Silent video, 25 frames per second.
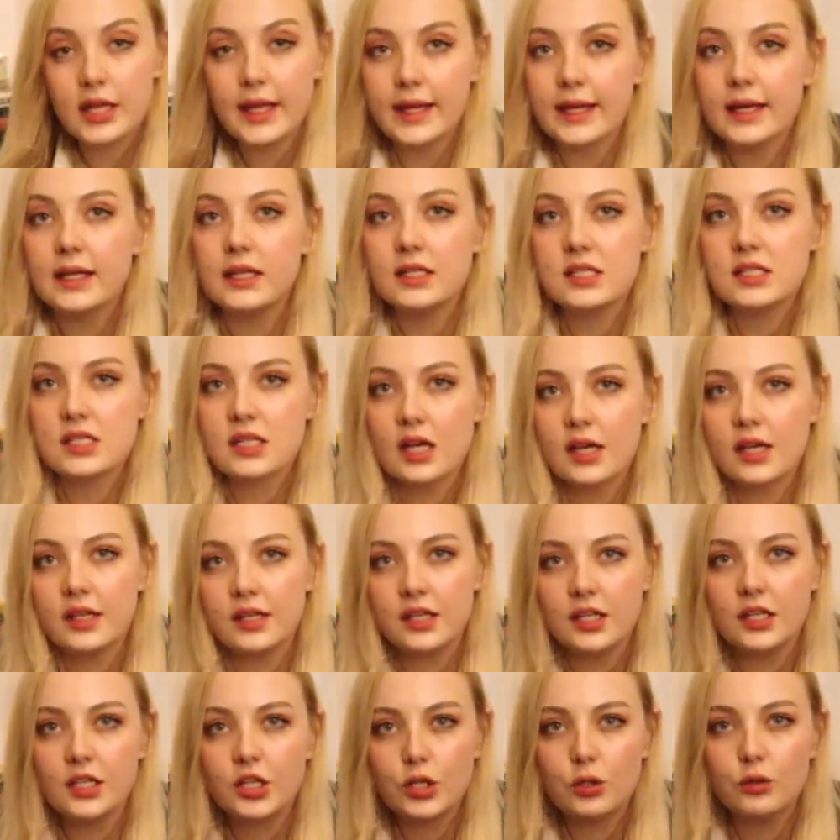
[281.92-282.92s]
and I
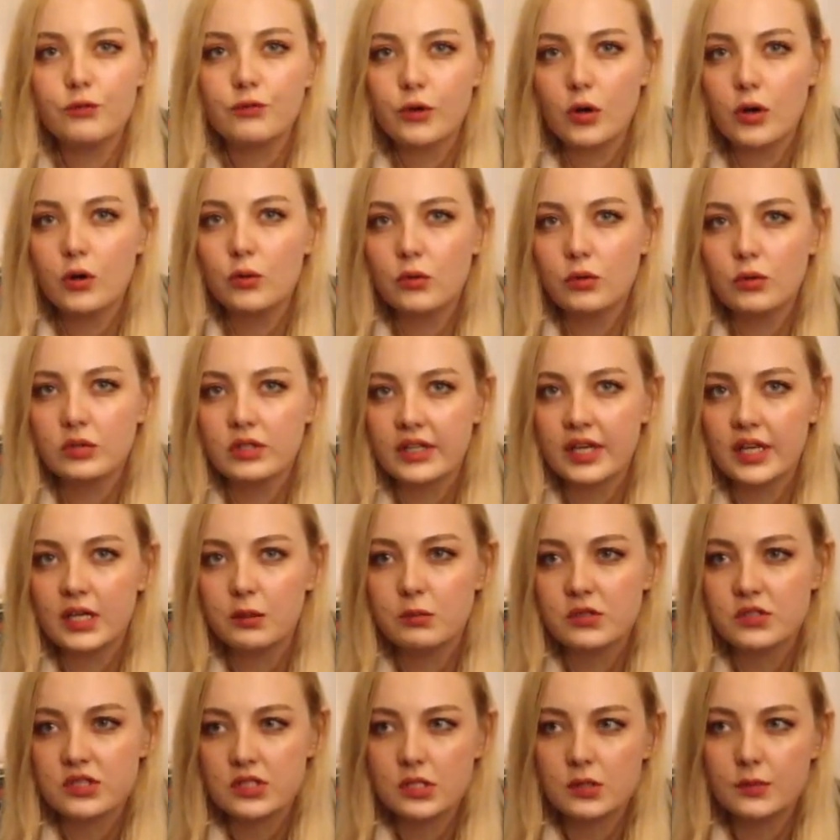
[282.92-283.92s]
think you've got all the
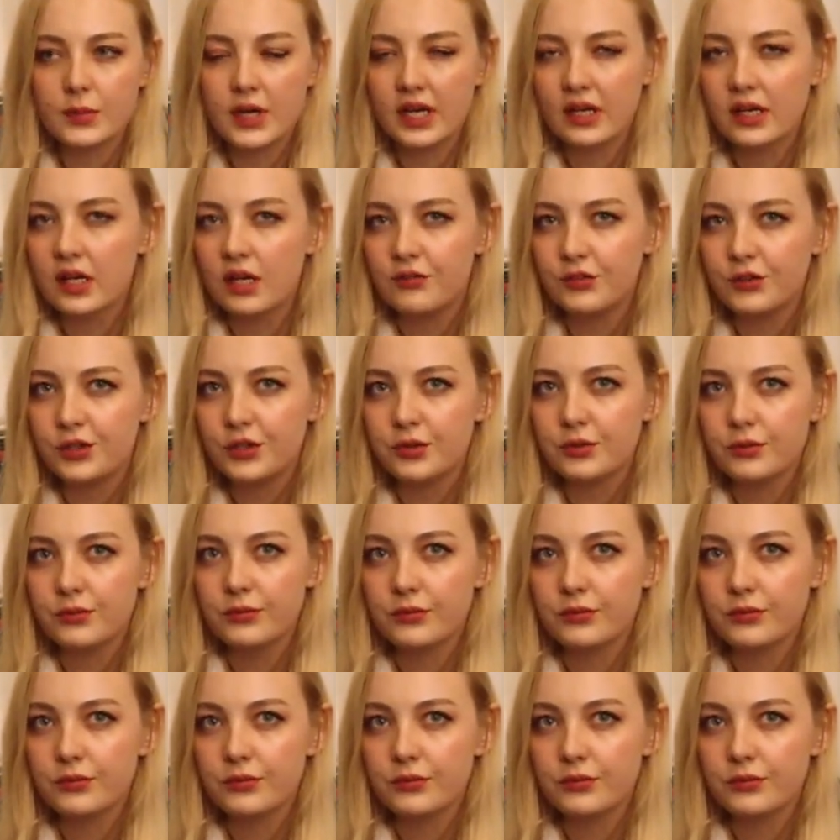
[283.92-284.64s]
cables in your bag, haven't you?